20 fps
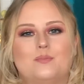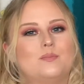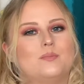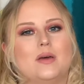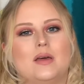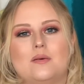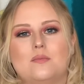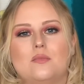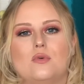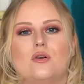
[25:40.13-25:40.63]

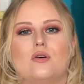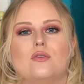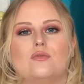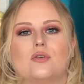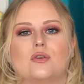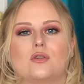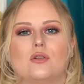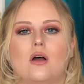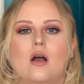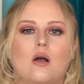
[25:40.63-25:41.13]
bit more of a
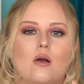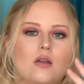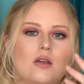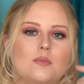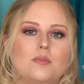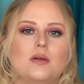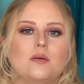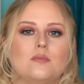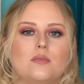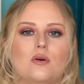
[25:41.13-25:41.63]
glow and a
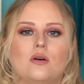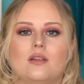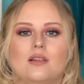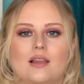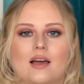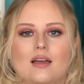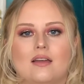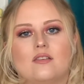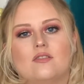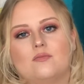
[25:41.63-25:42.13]
bit more
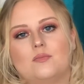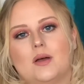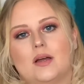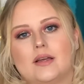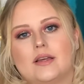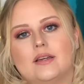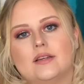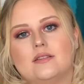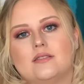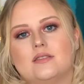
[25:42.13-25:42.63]
life
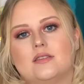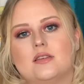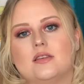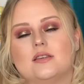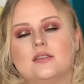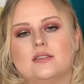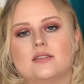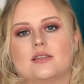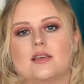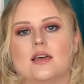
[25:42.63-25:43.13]
back into your
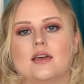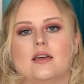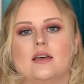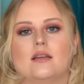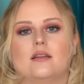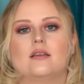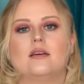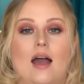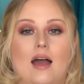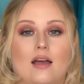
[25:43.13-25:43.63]

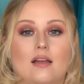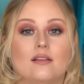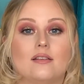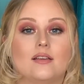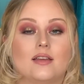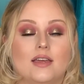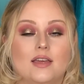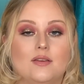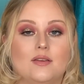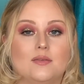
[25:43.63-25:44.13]
skin and
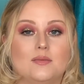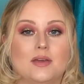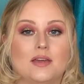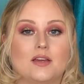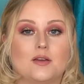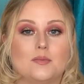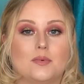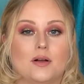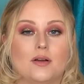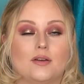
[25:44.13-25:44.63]
keep your
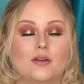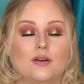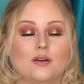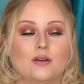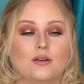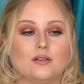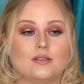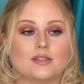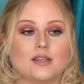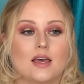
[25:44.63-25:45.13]
makeup on
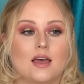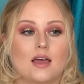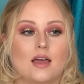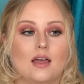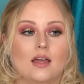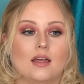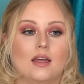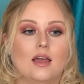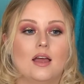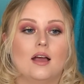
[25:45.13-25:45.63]
all
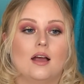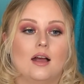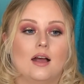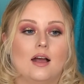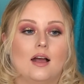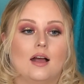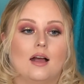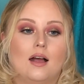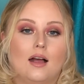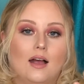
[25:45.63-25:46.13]
day
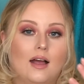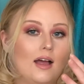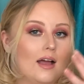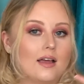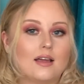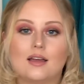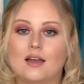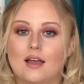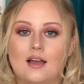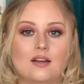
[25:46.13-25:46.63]

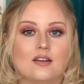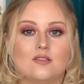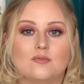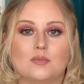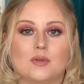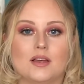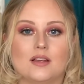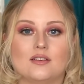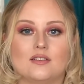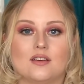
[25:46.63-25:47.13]
and kind of
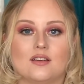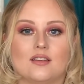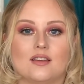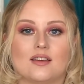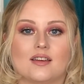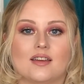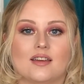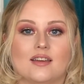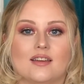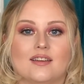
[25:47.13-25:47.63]
blend all that
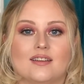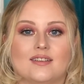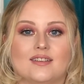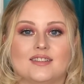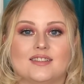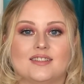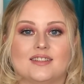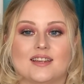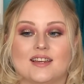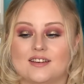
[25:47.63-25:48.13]
cakiness
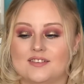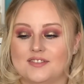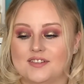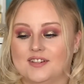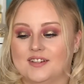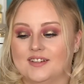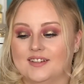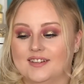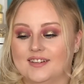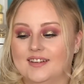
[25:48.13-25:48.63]

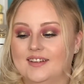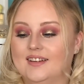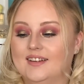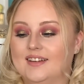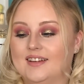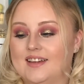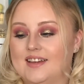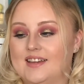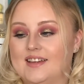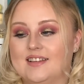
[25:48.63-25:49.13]
together,
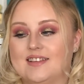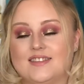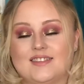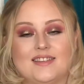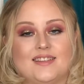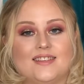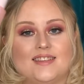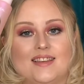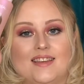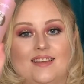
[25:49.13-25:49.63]
is
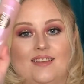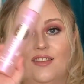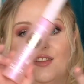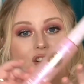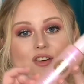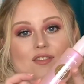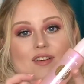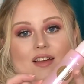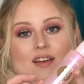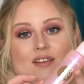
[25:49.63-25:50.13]
the
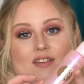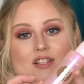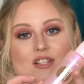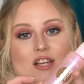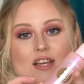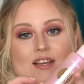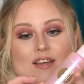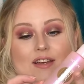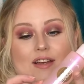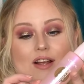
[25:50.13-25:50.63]
L'Oreal
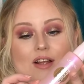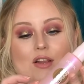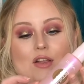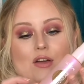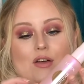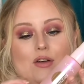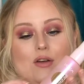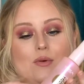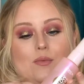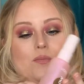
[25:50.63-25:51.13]
Shake and
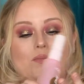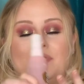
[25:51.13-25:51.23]
Glow.